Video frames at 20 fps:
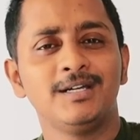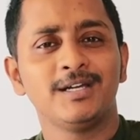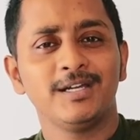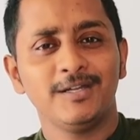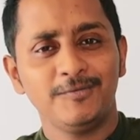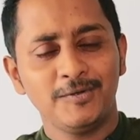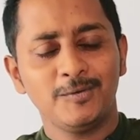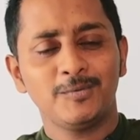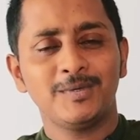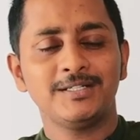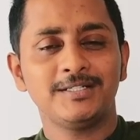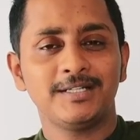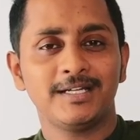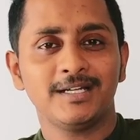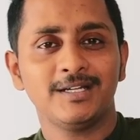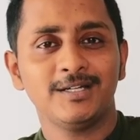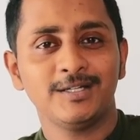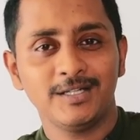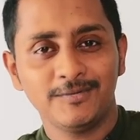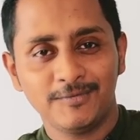if you're
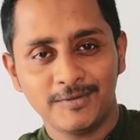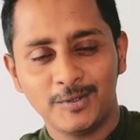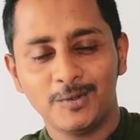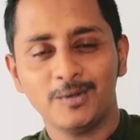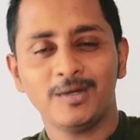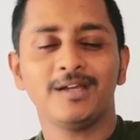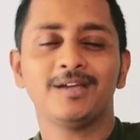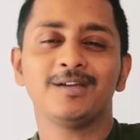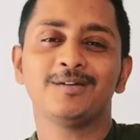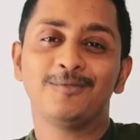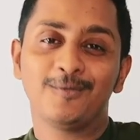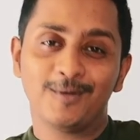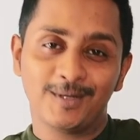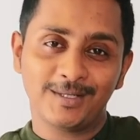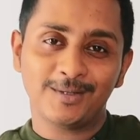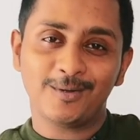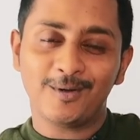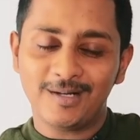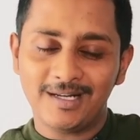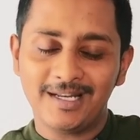wondering, if you're looking for
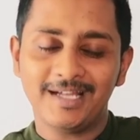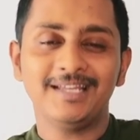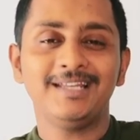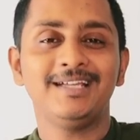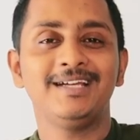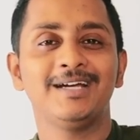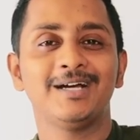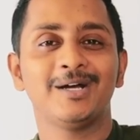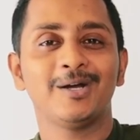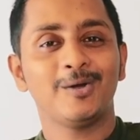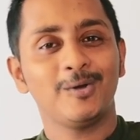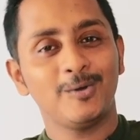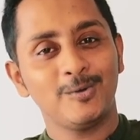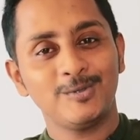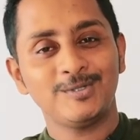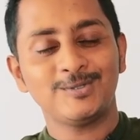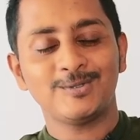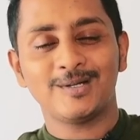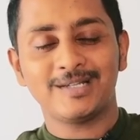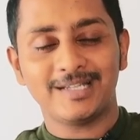an online
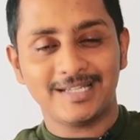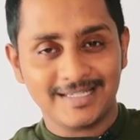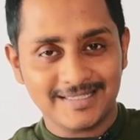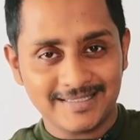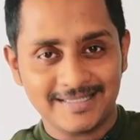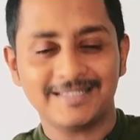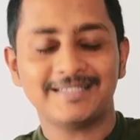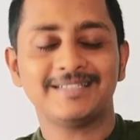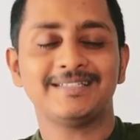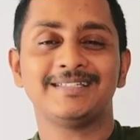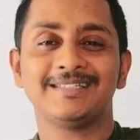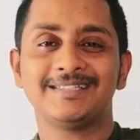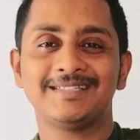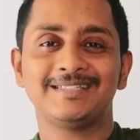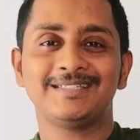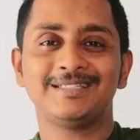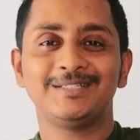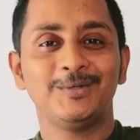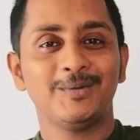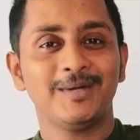course, online
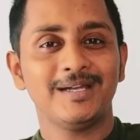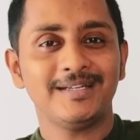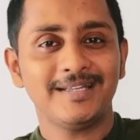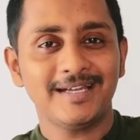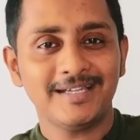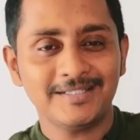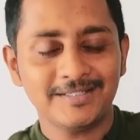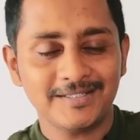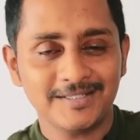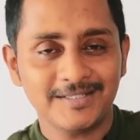assistance, you can text